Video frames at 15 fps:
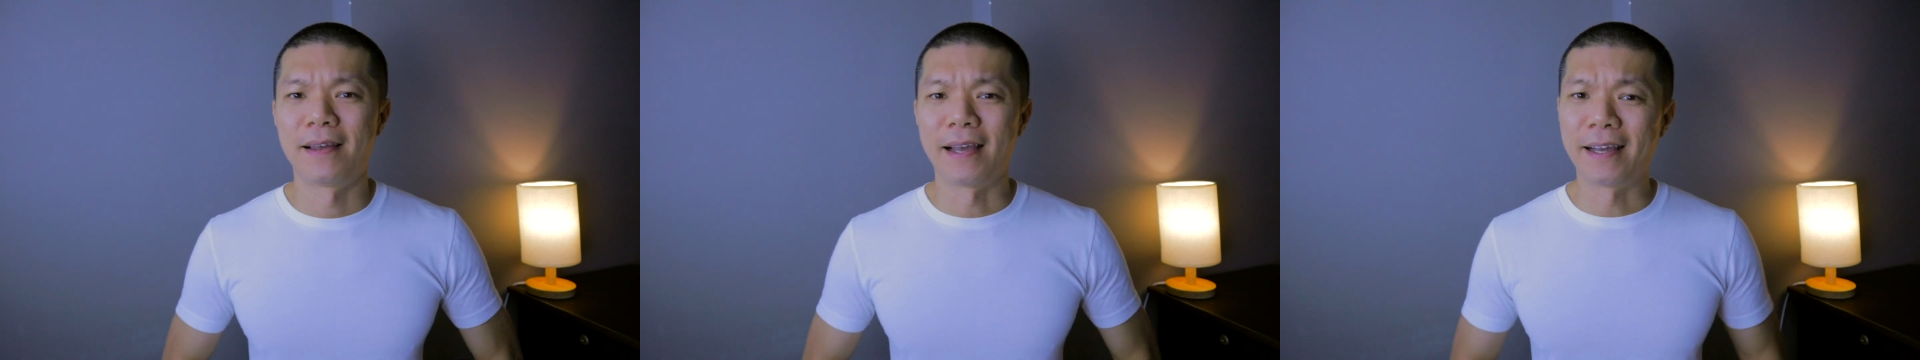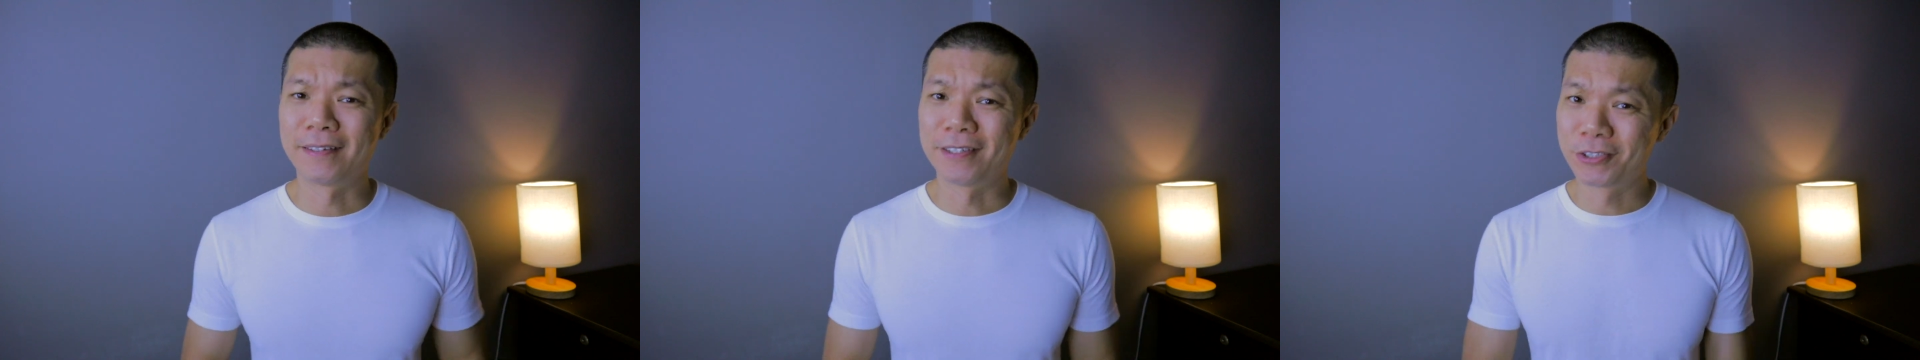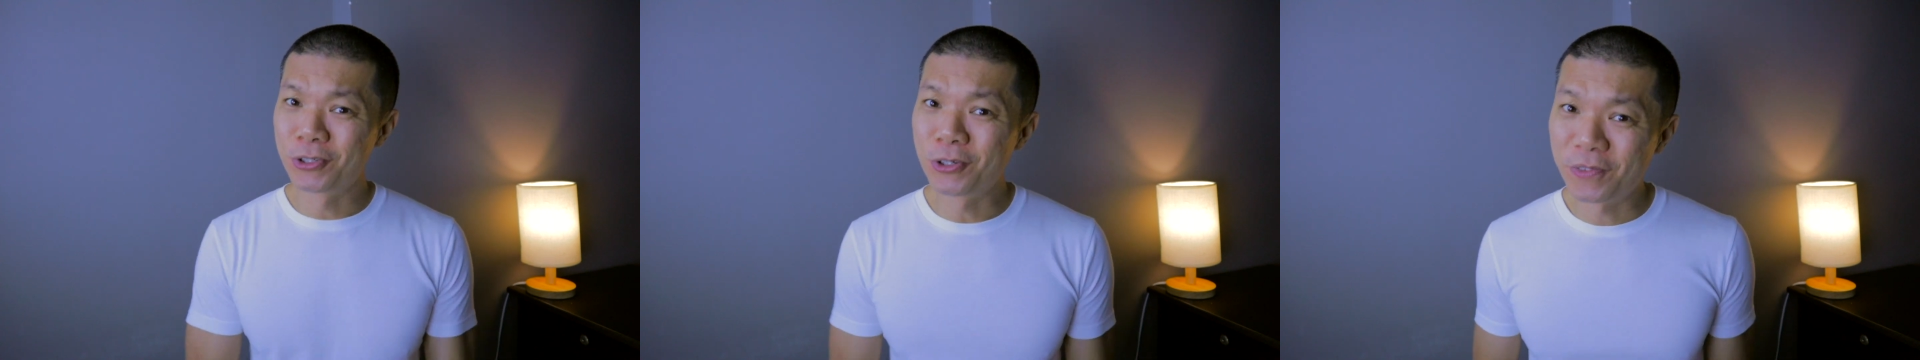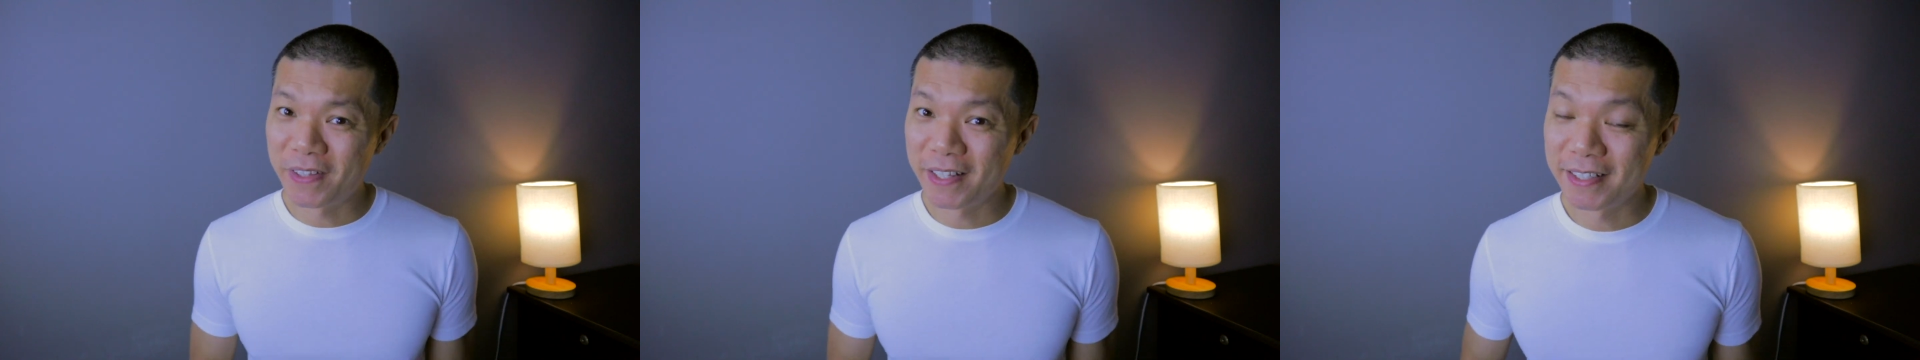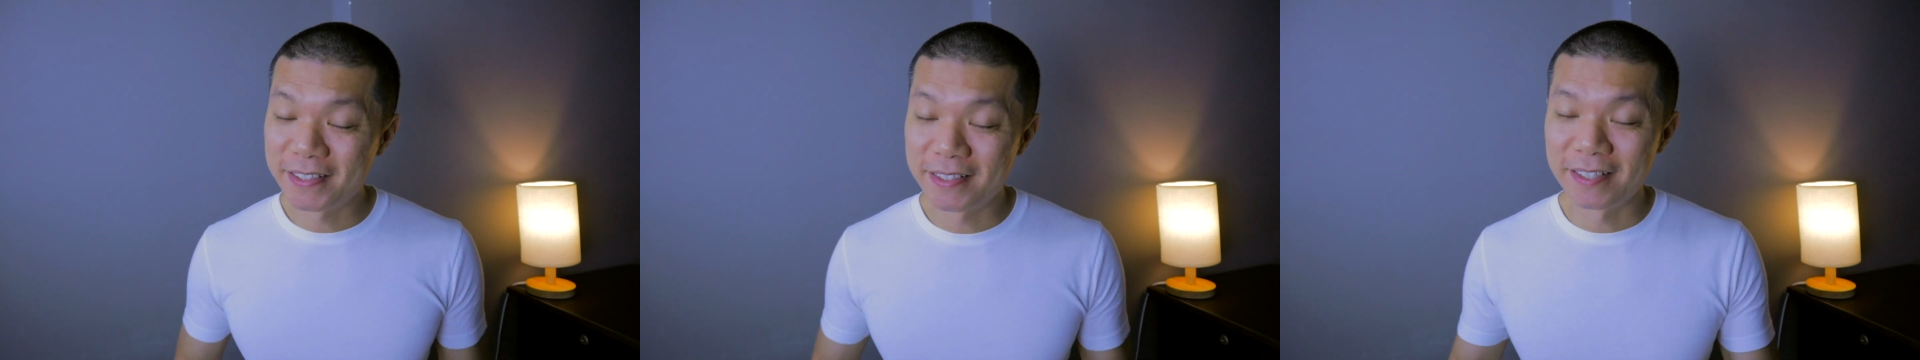And the truth
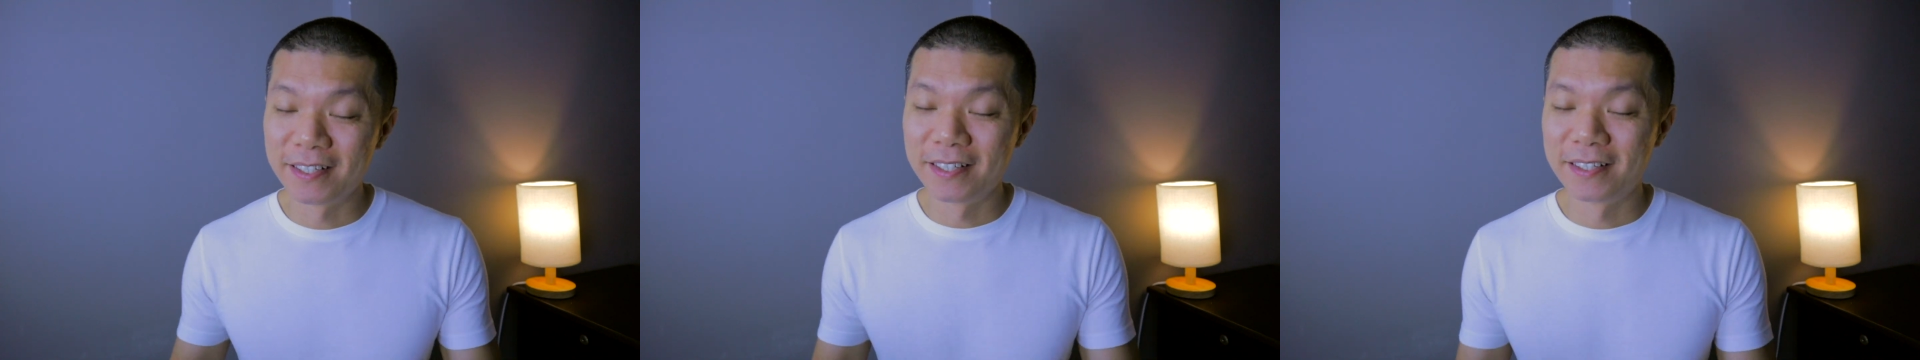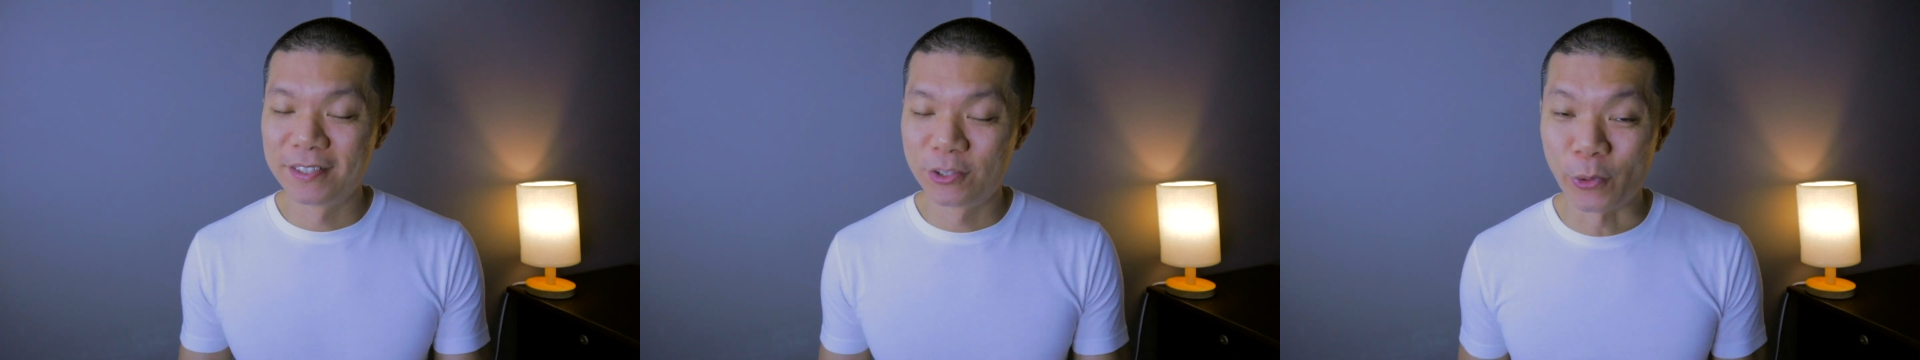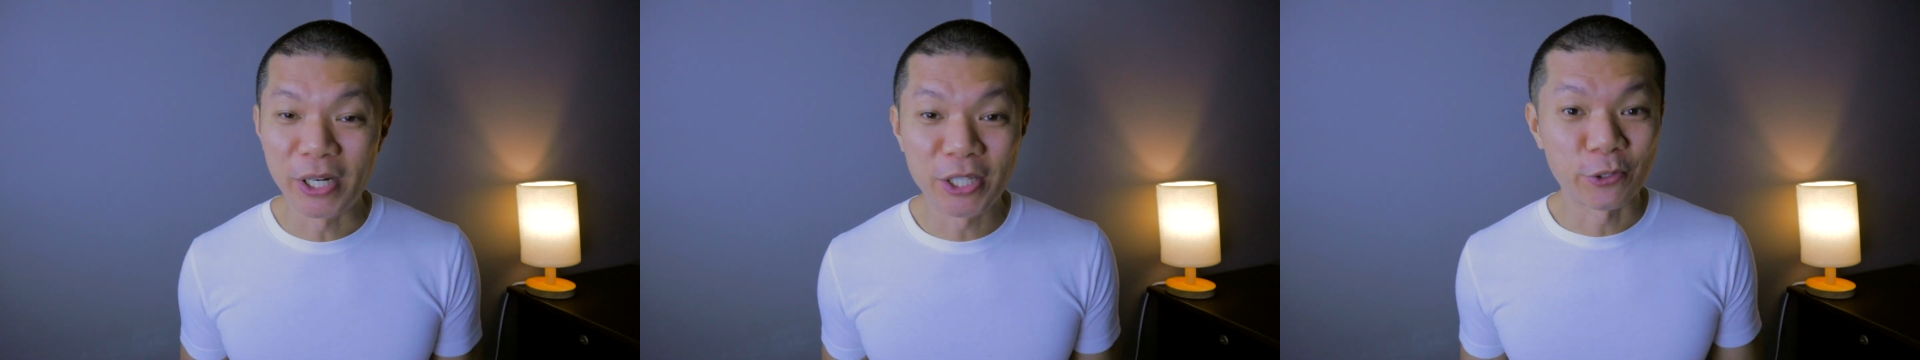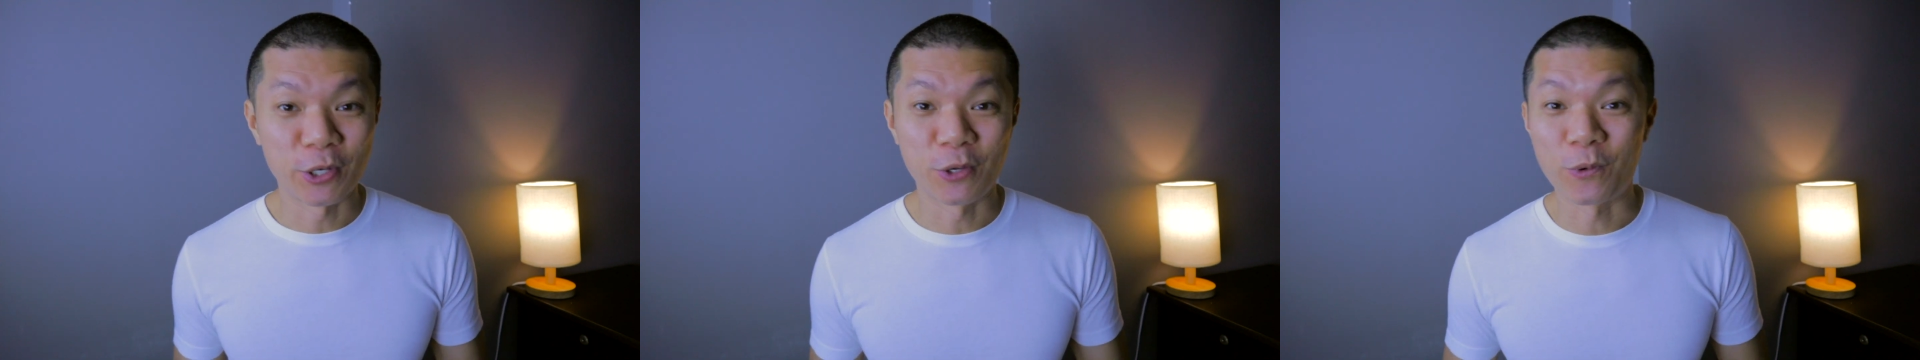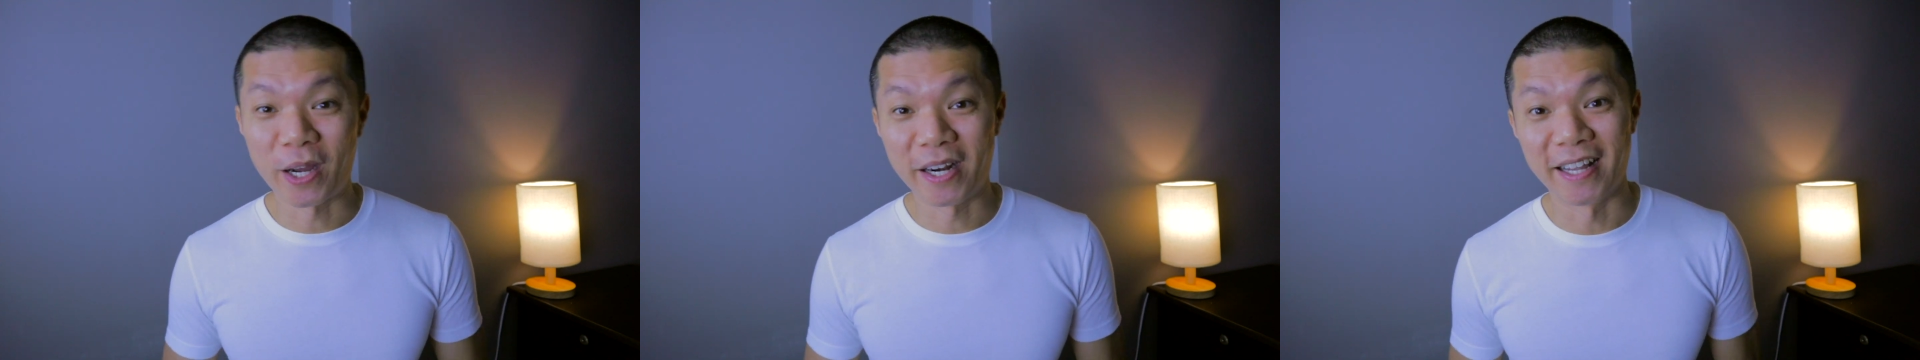is, twenty
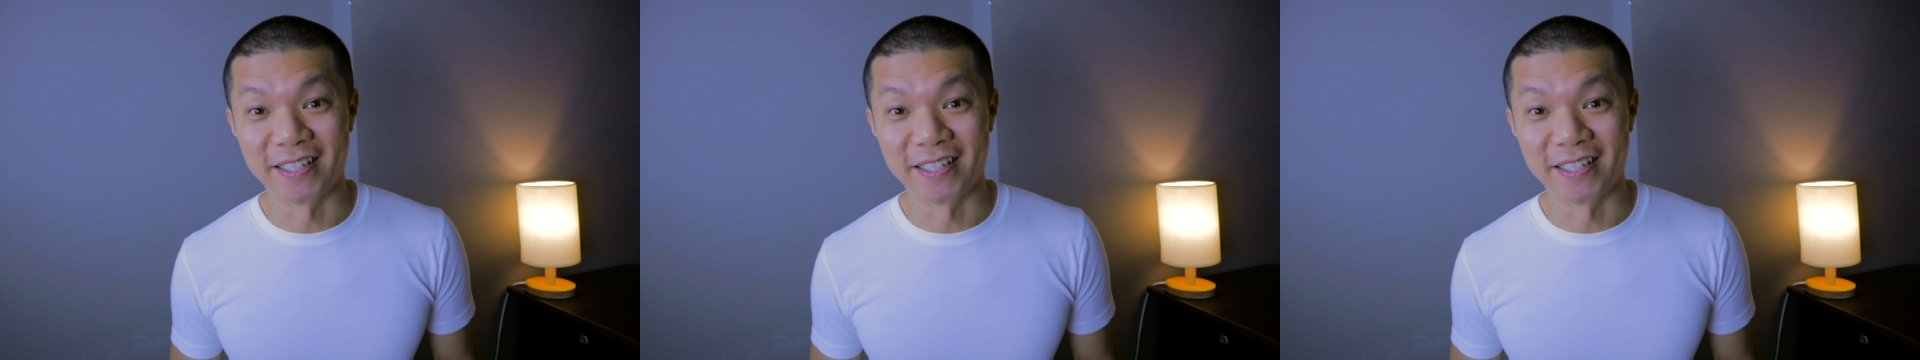twenty-one